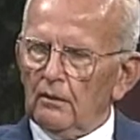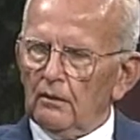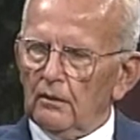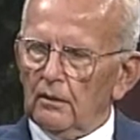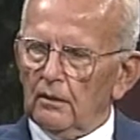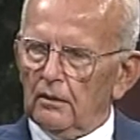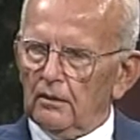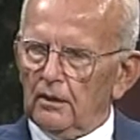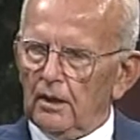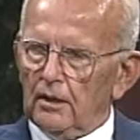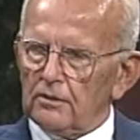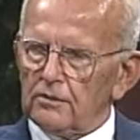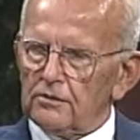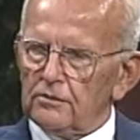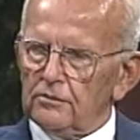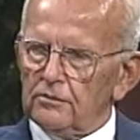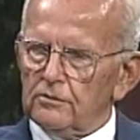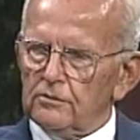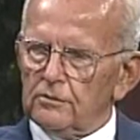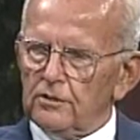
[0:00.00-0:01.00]
Yeah,
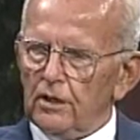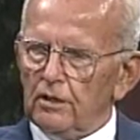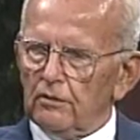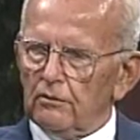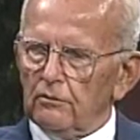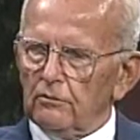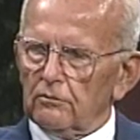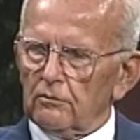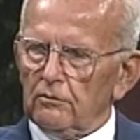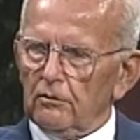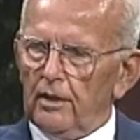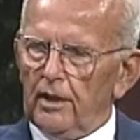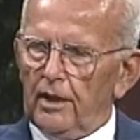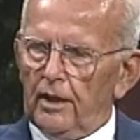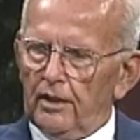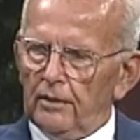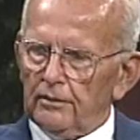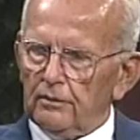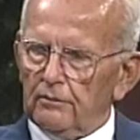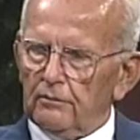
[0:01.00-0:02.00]
that's General
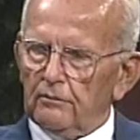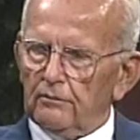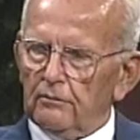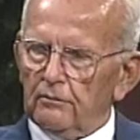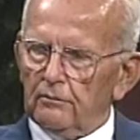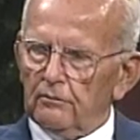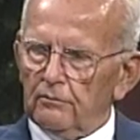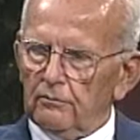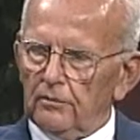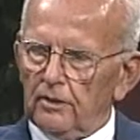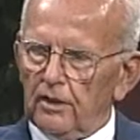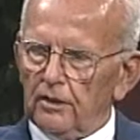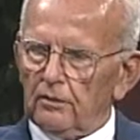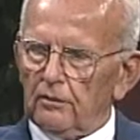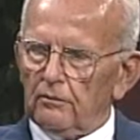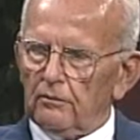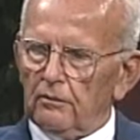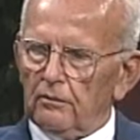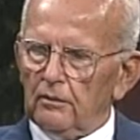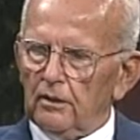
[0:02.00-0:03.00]
Grant.
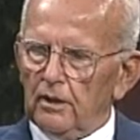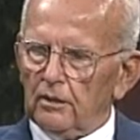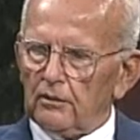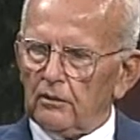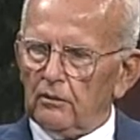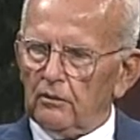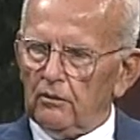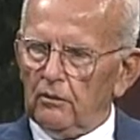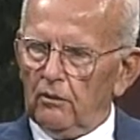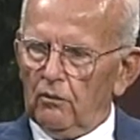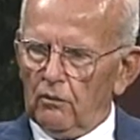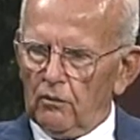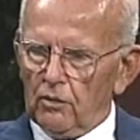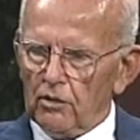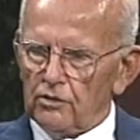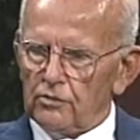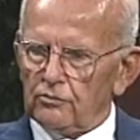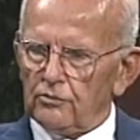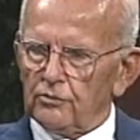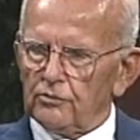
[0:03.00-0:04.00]
That
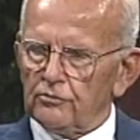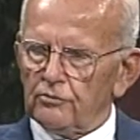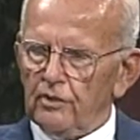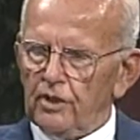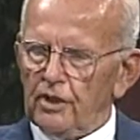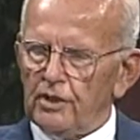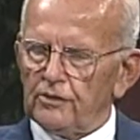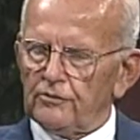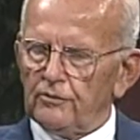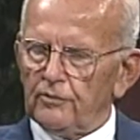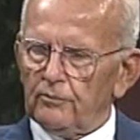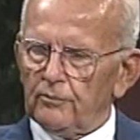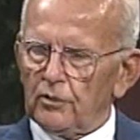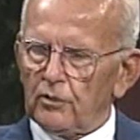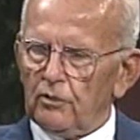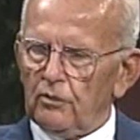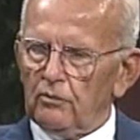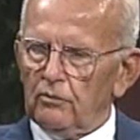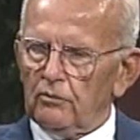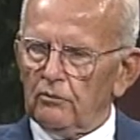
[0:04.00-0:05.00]
horse was raised from a
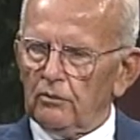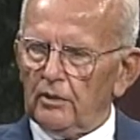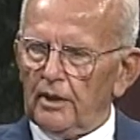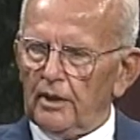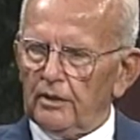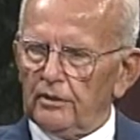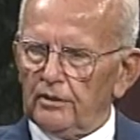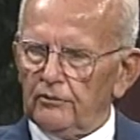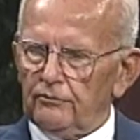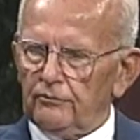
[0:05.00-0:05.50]
colt at the